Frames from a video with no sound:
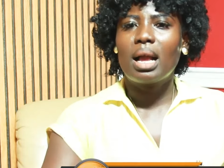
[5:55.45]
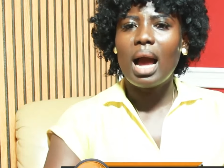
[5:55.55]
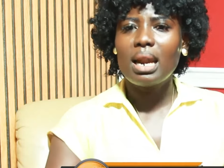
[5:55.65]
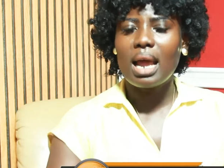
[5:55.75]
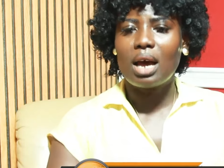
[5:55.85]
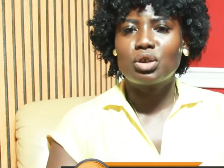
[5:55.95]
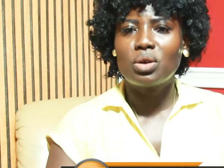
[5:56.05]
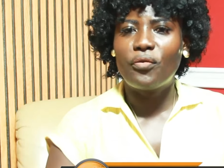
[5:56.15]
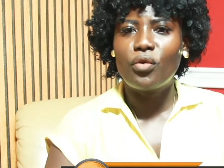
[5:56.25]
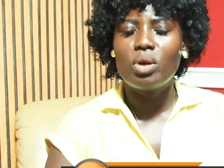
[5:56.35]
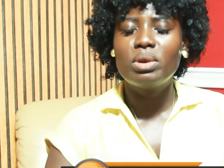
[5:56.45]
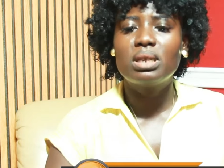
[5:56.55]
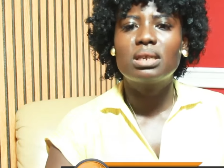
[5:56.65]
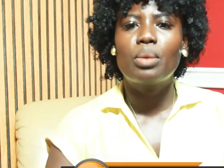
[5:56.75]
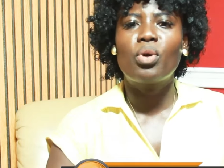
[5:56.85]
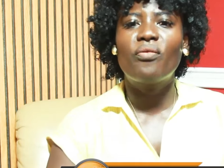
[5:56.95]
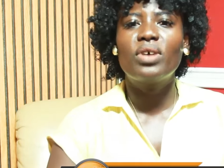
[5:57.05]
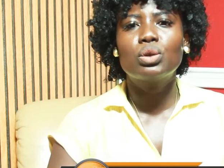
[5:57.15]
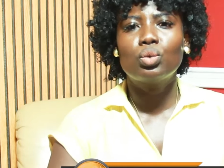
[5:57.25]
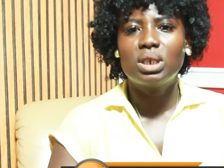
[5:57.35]
Ghana asofo e bi to say
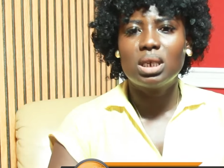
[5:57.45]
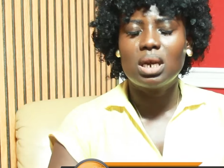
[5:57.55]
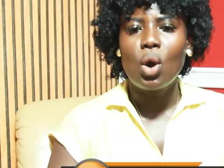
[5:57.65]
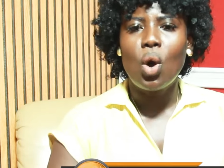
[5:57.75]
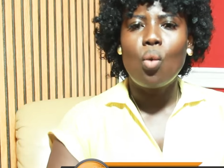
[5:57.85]
Prophet Uche